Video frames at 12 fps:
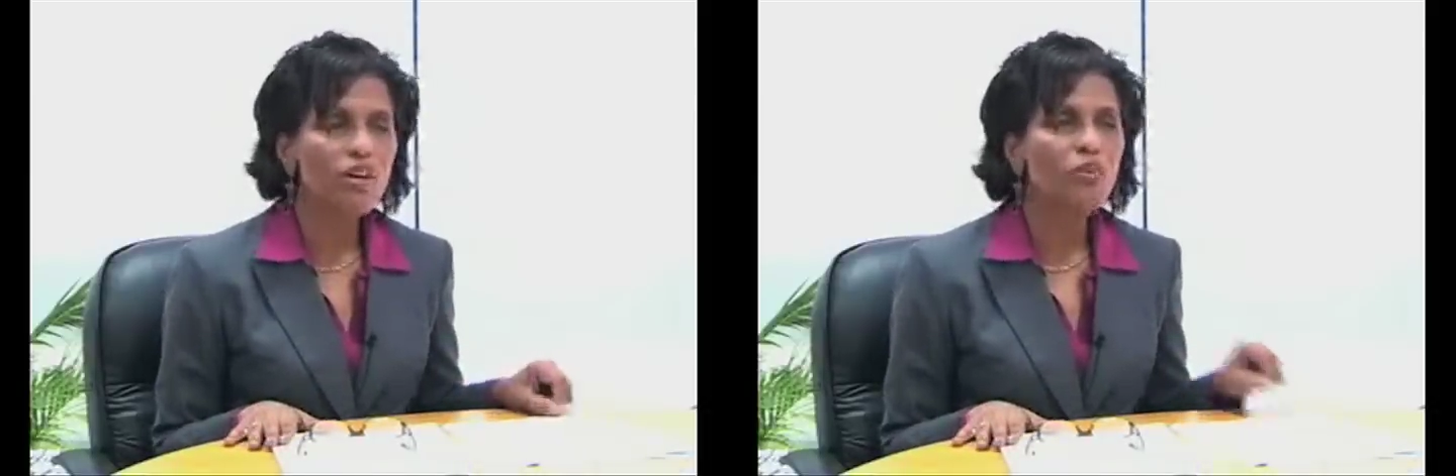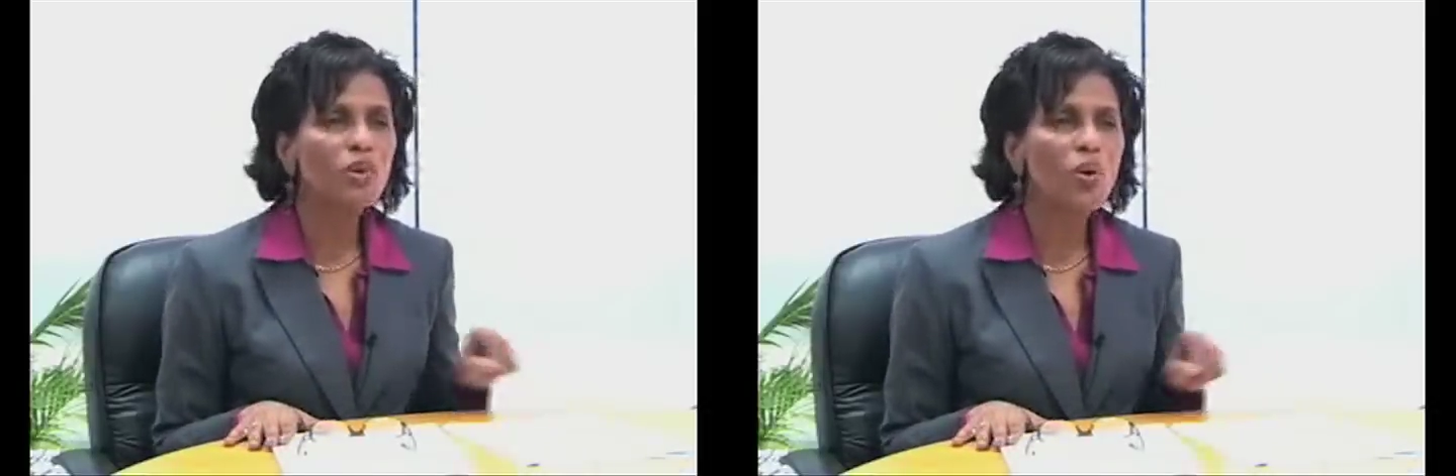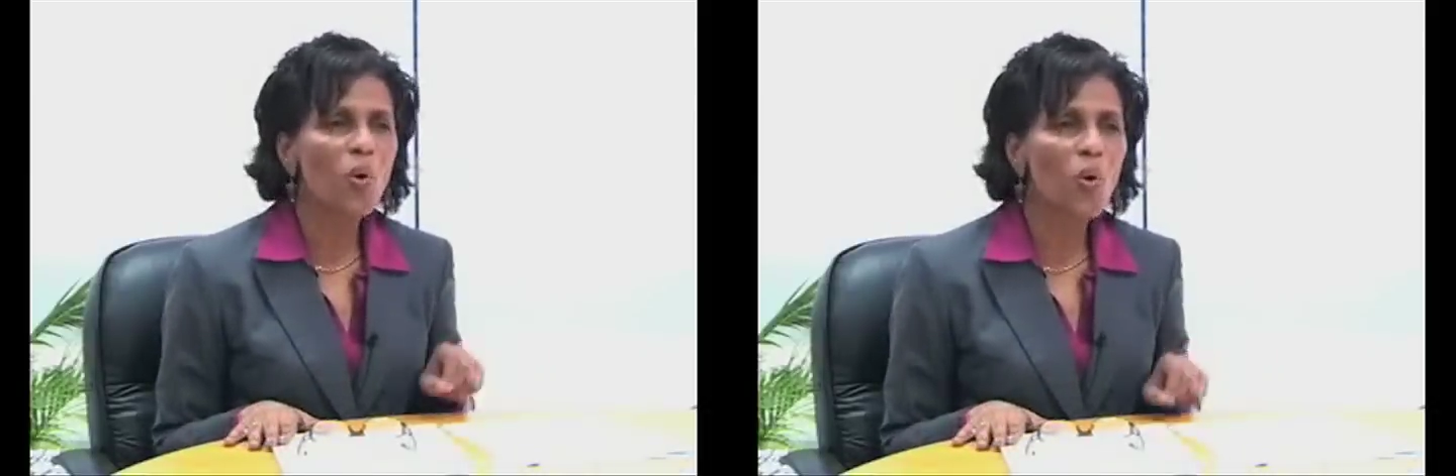
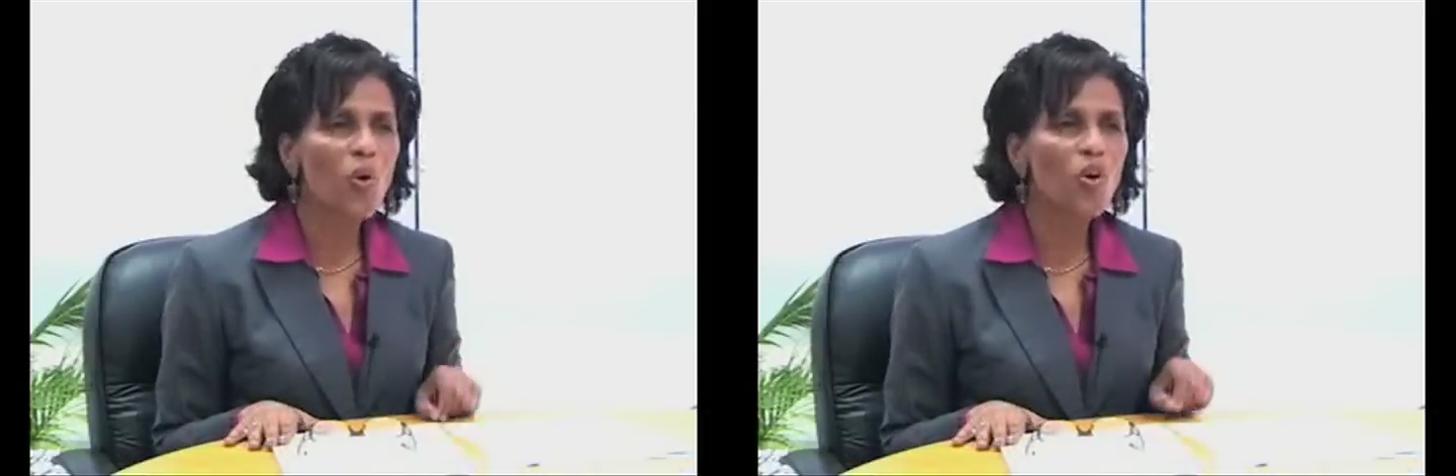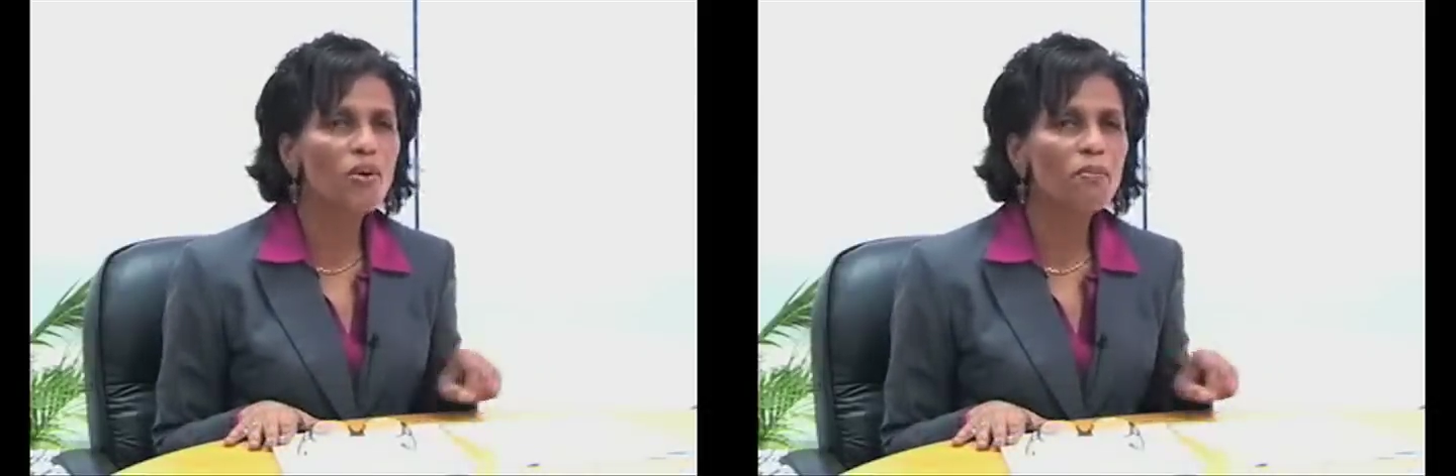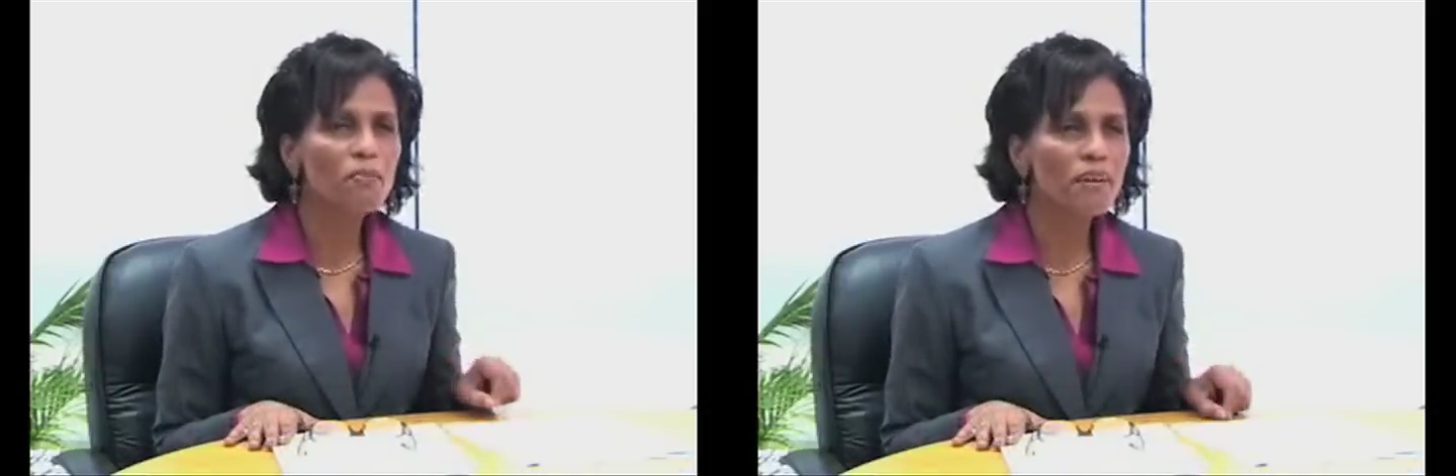we
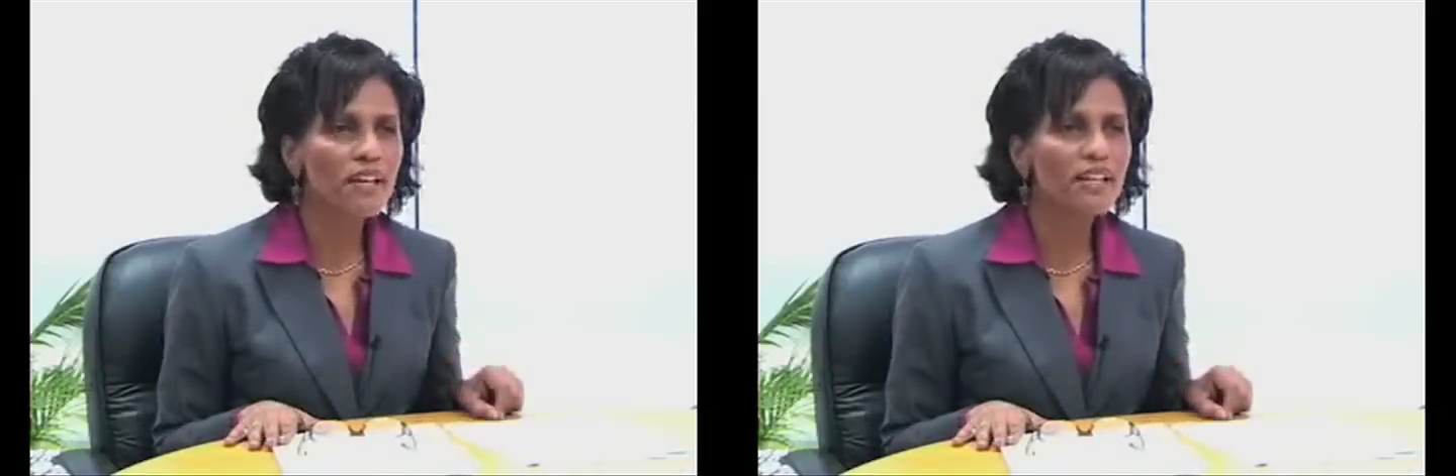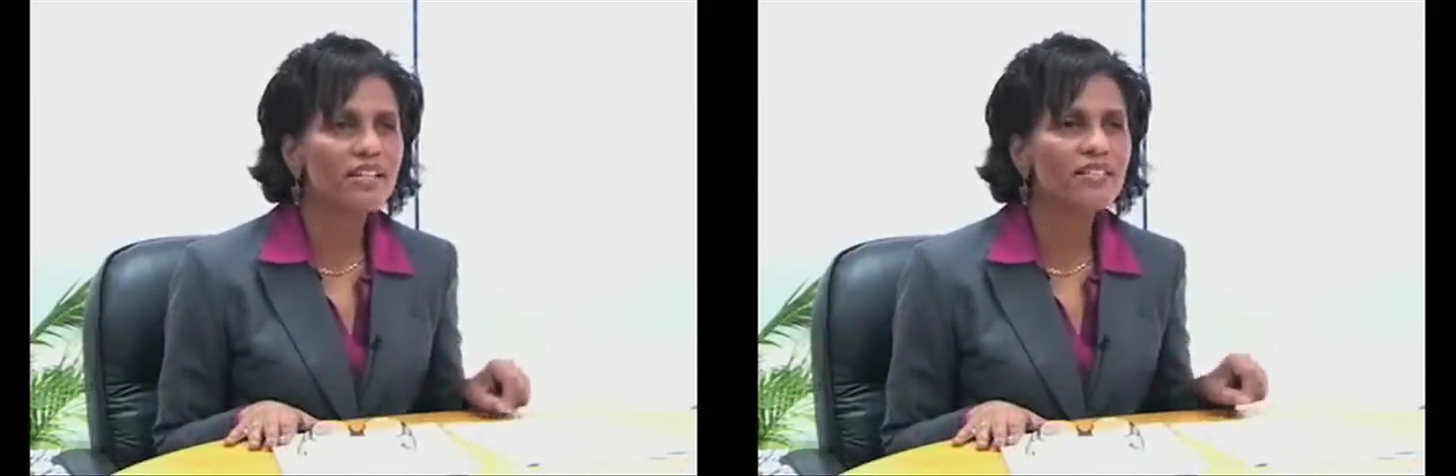all pay the